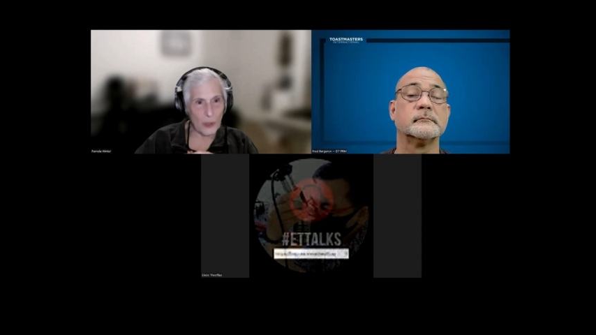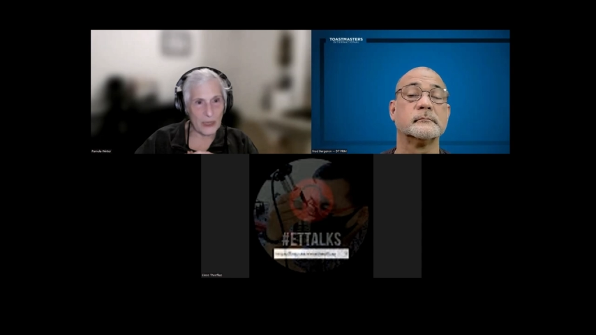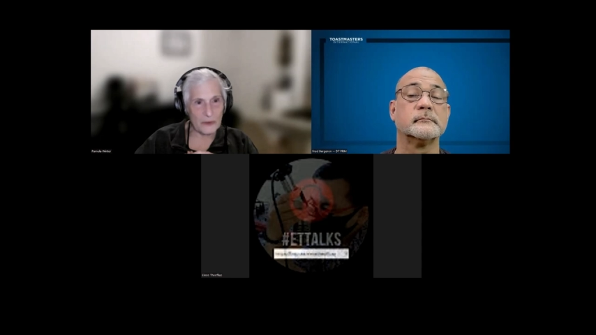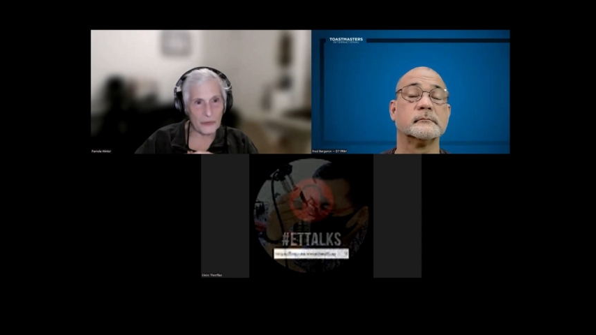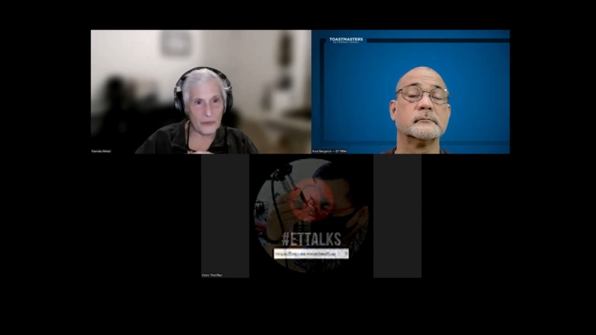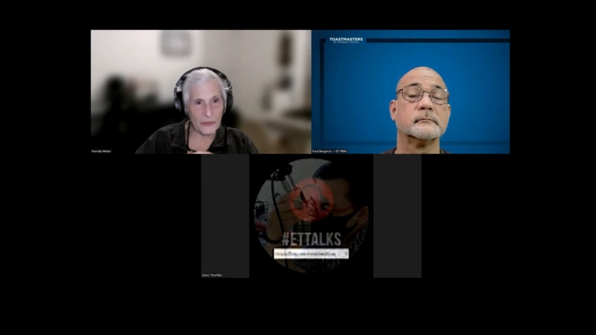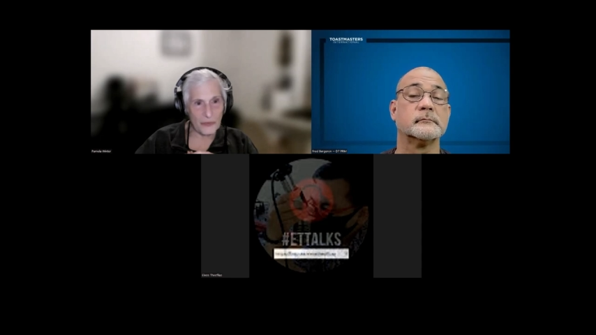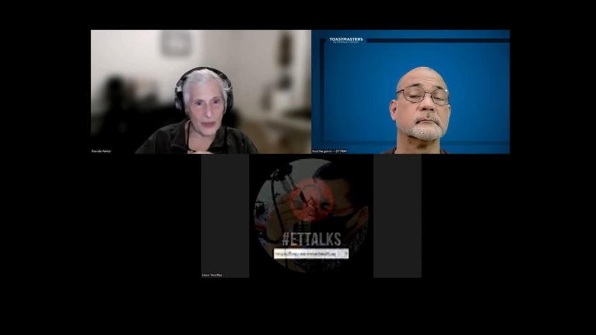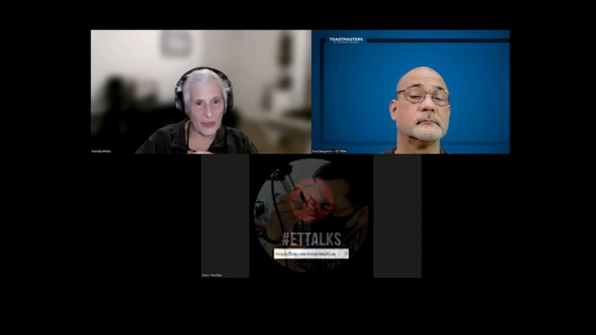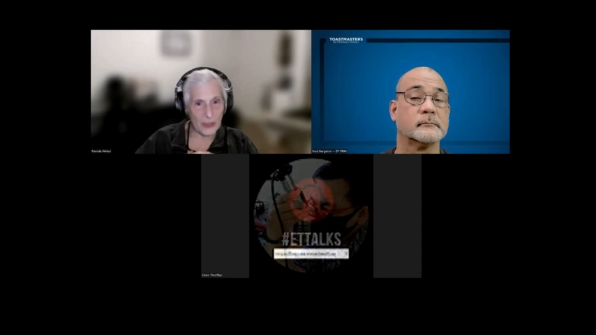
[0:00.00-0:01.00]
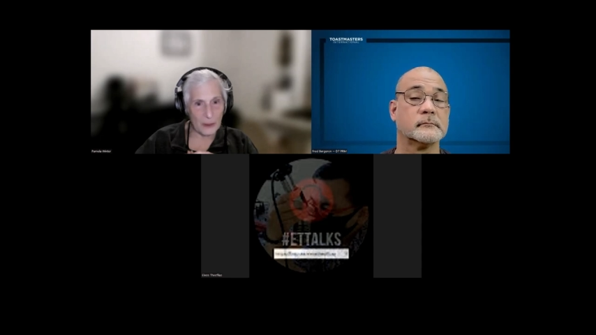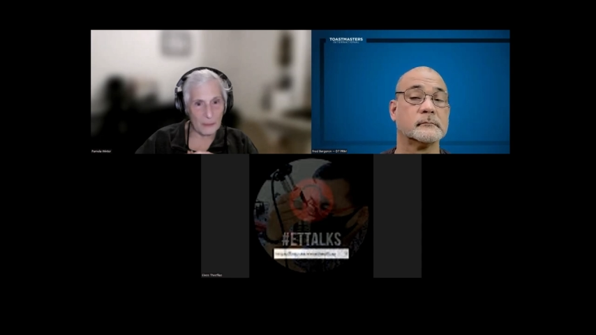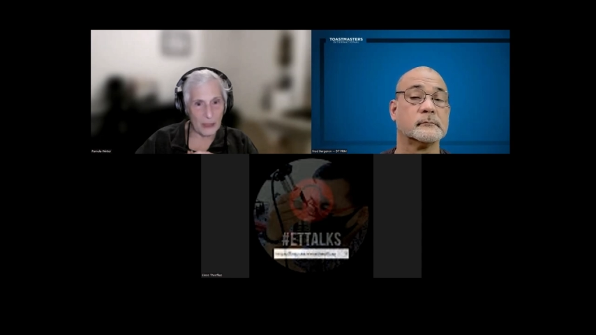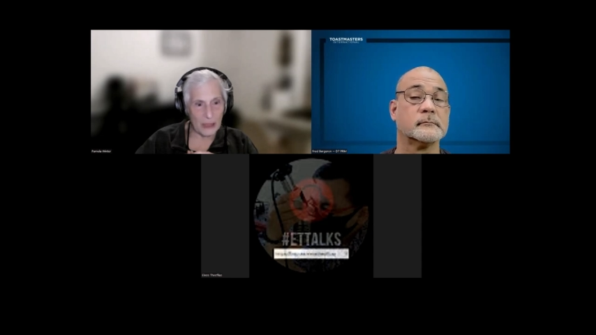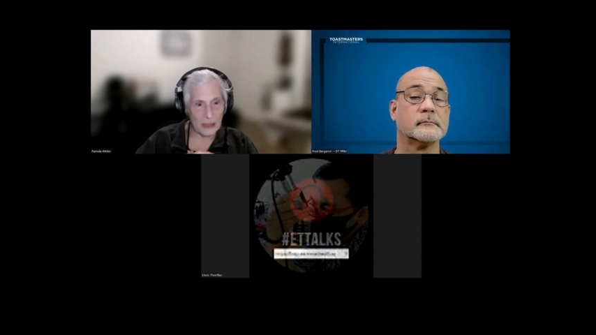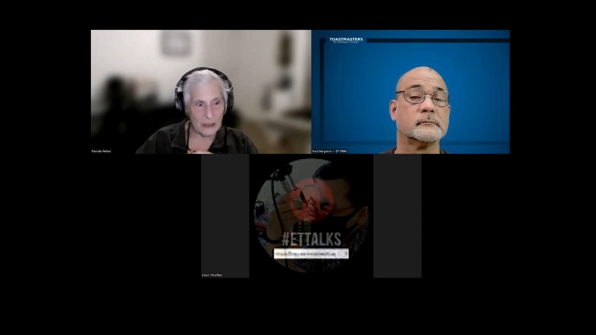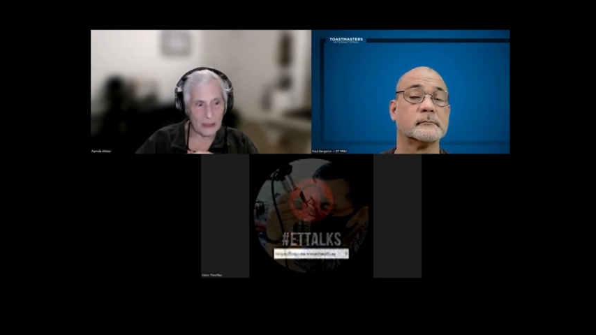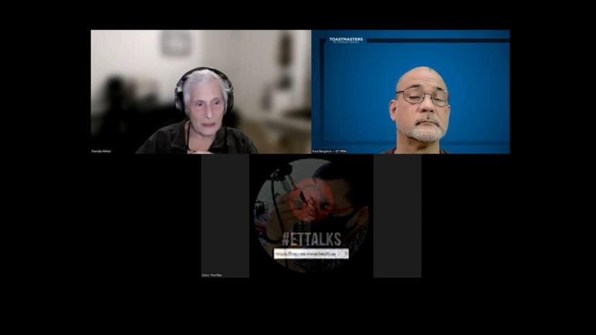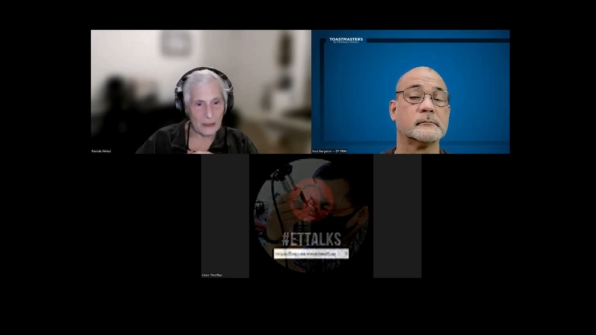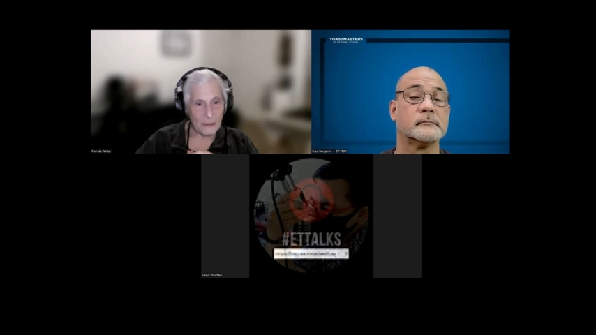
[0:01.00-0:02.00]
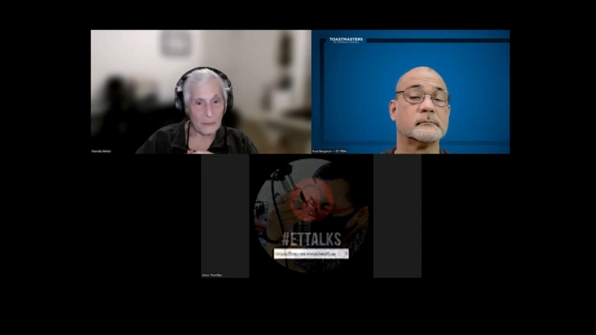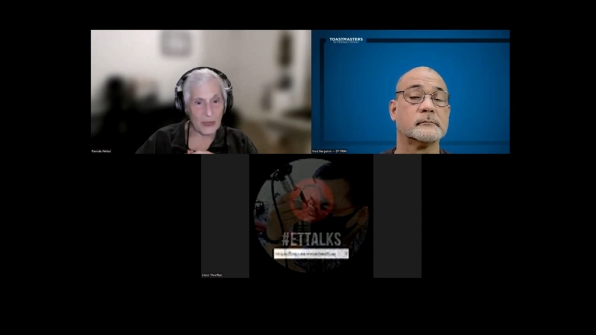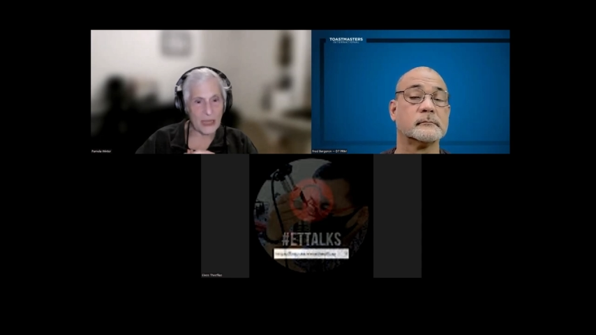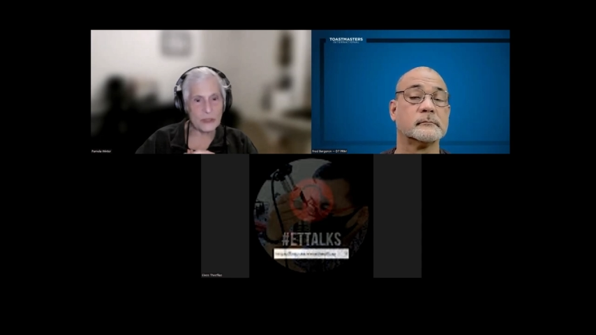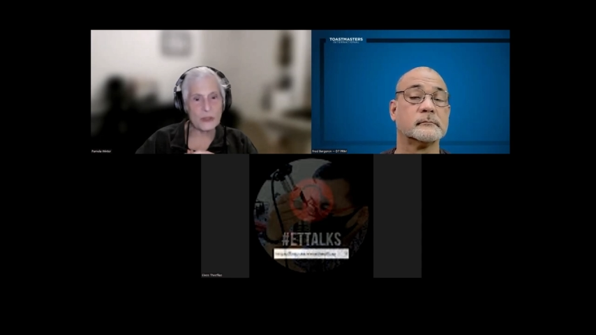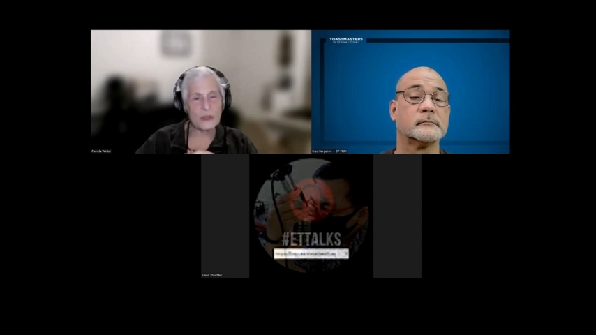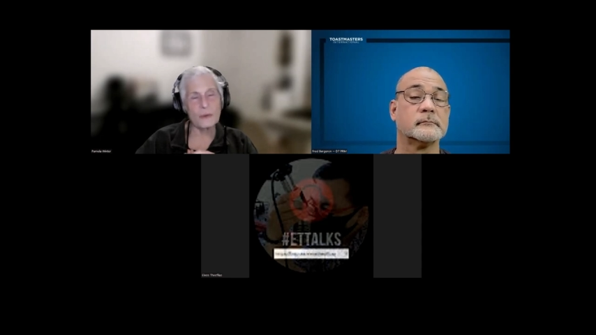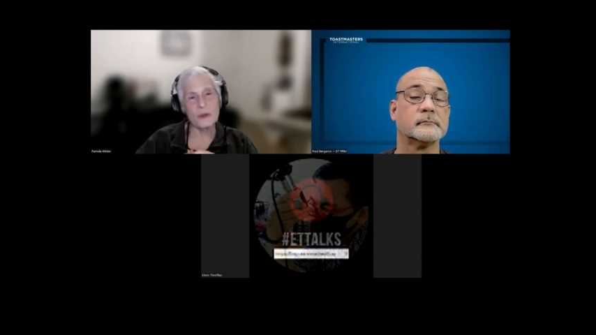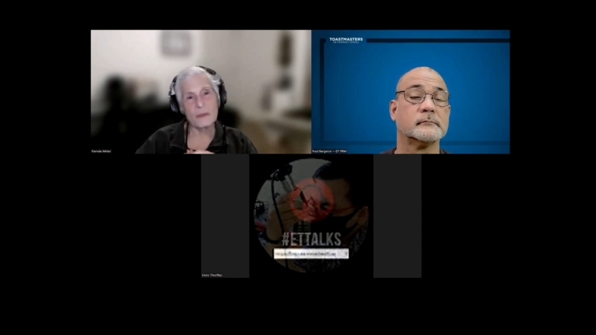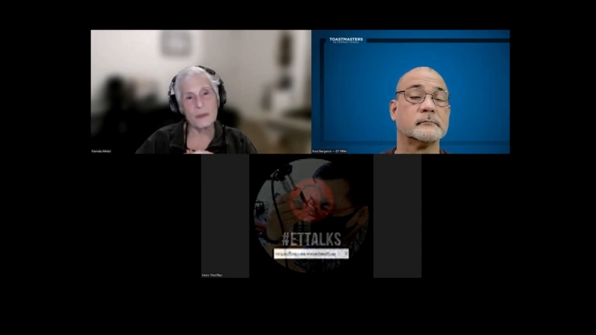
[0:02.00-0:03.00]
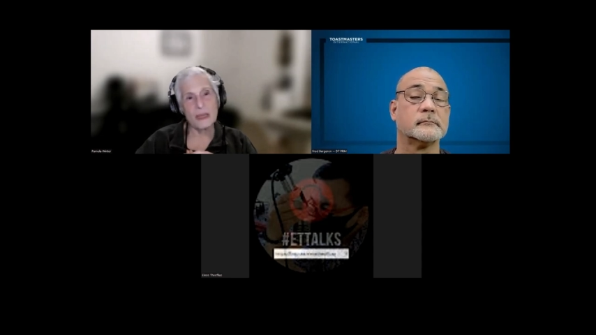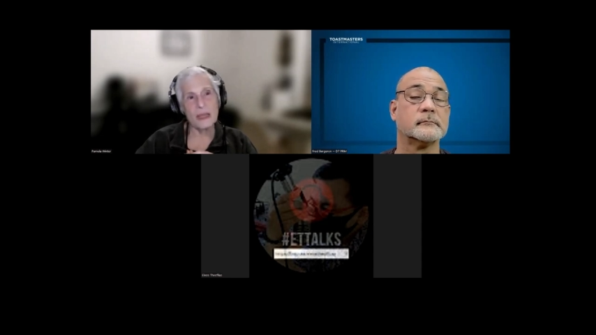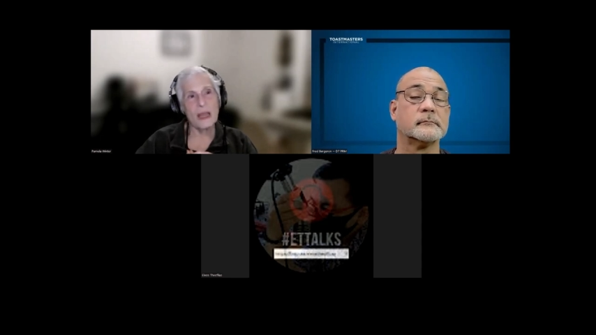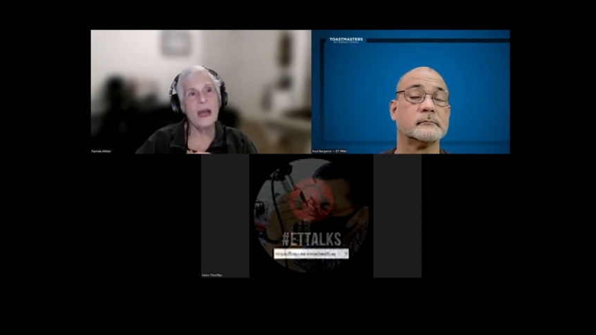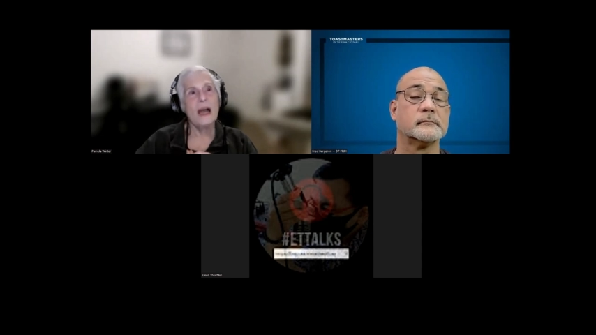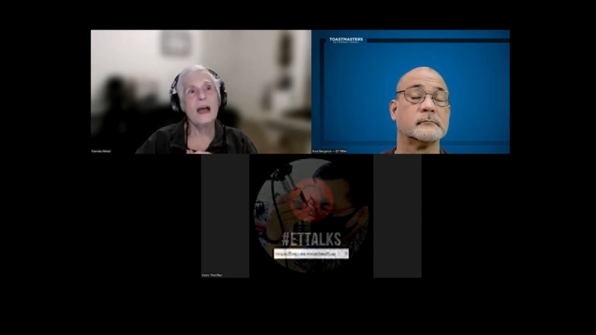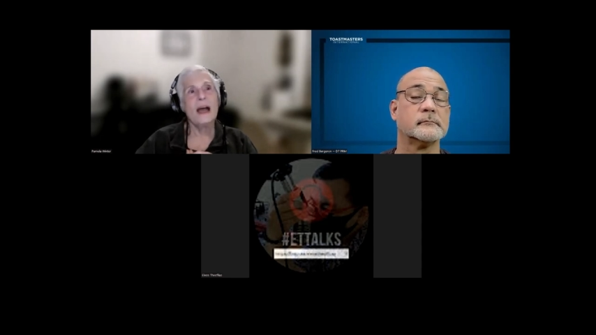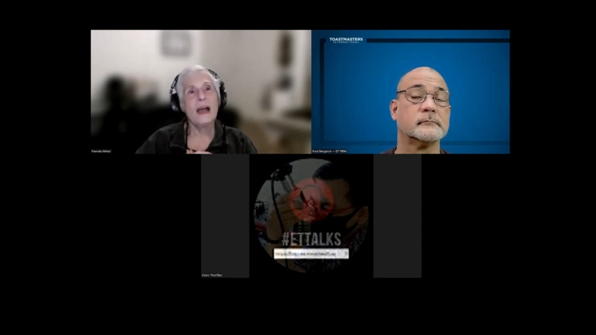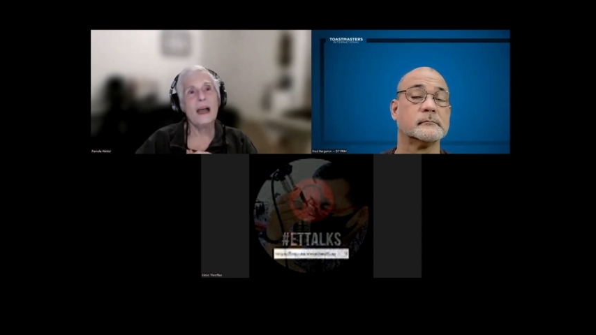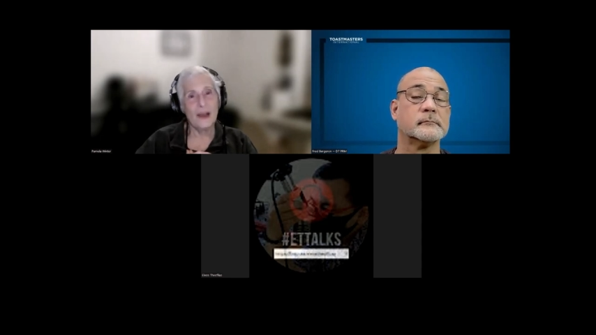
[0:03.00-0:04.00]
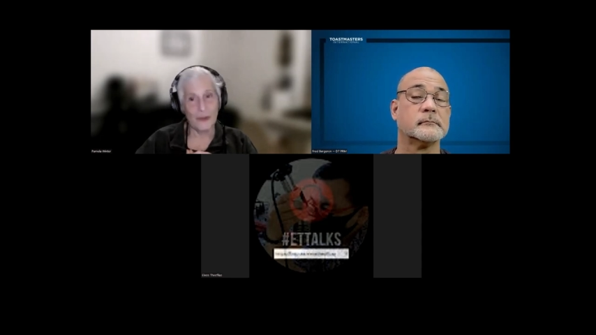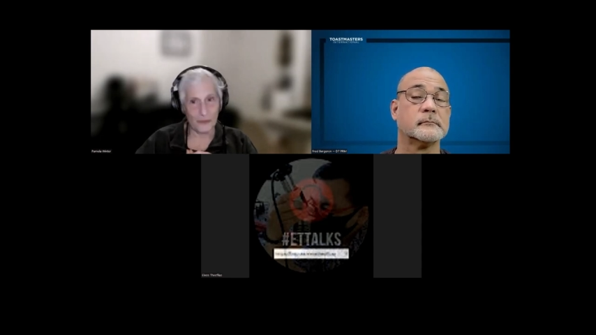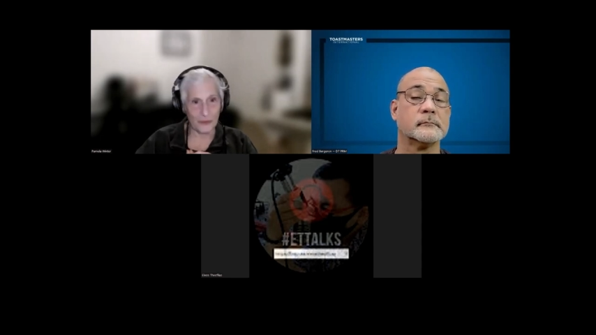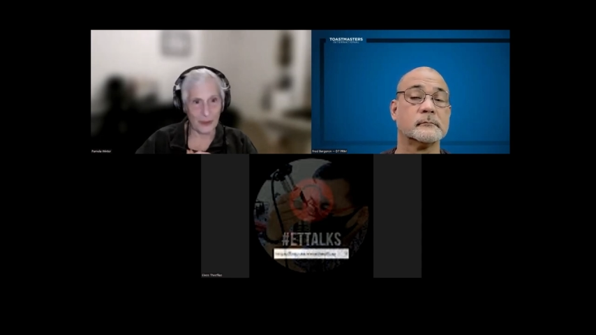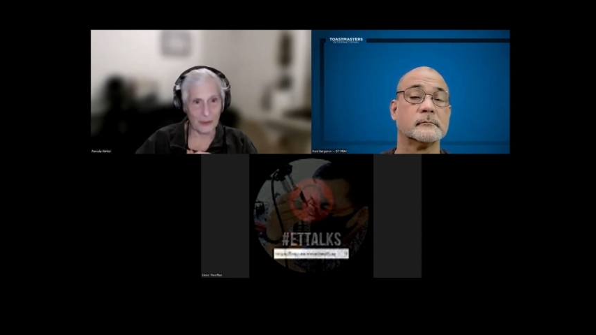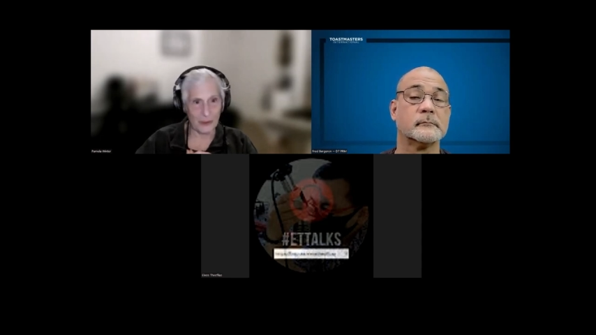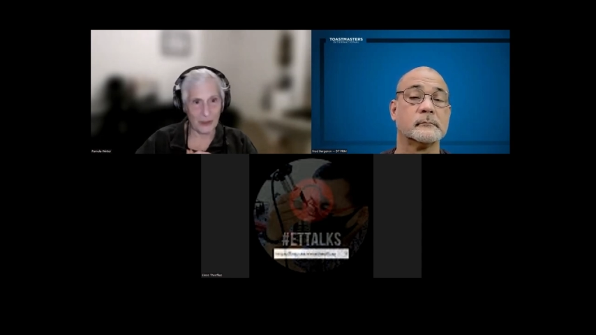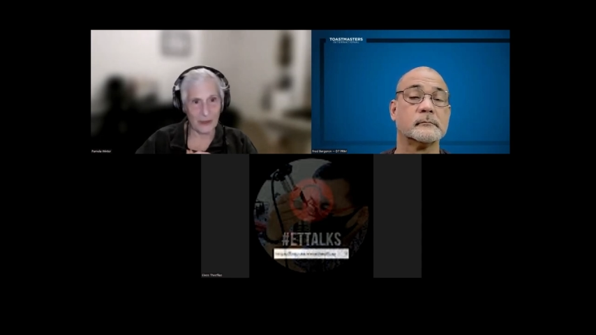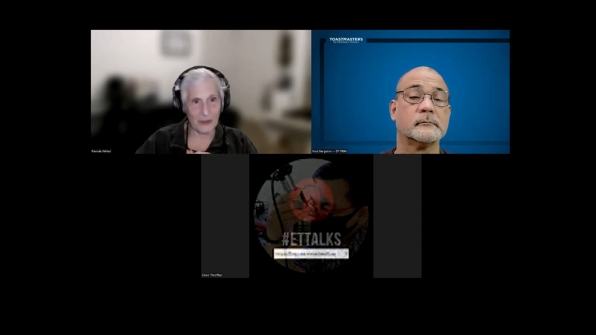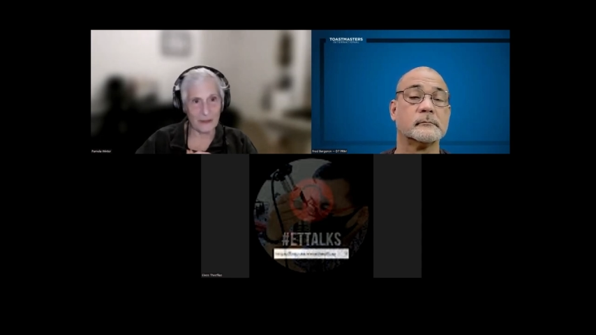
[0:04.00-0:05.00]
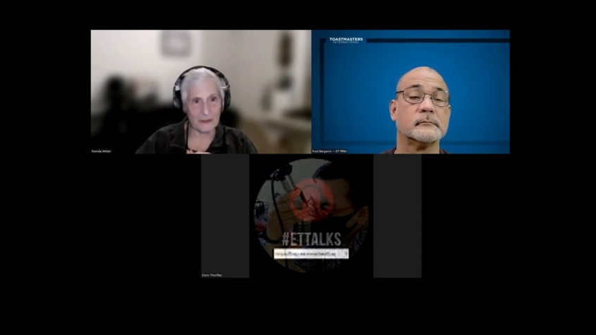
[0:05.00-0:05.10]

Speaker 1: white film, but I took it with me everywhere